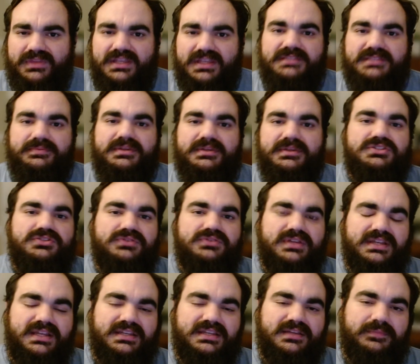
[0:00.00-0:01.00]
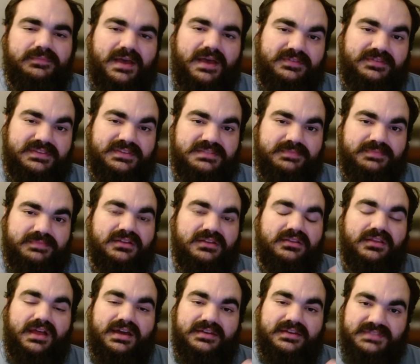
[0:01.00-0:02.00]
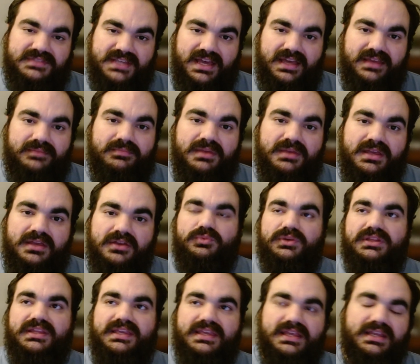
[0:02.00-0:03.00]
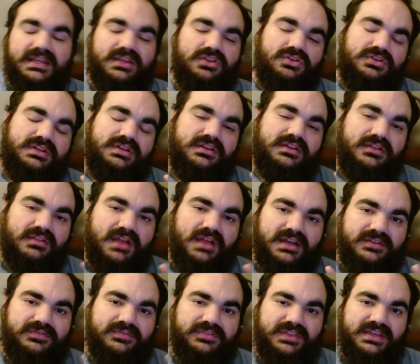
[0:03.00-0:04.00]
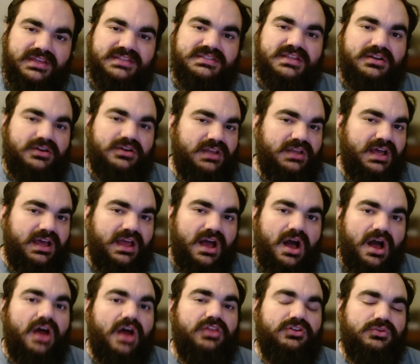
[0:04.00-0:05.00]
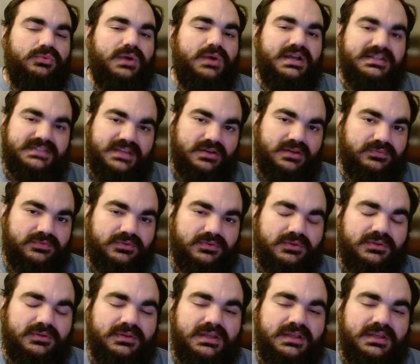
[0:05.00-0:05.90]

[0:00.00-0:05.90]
is because you can end up having to spend a lot of time really getting good at a lot of things that are not otherwise helpful.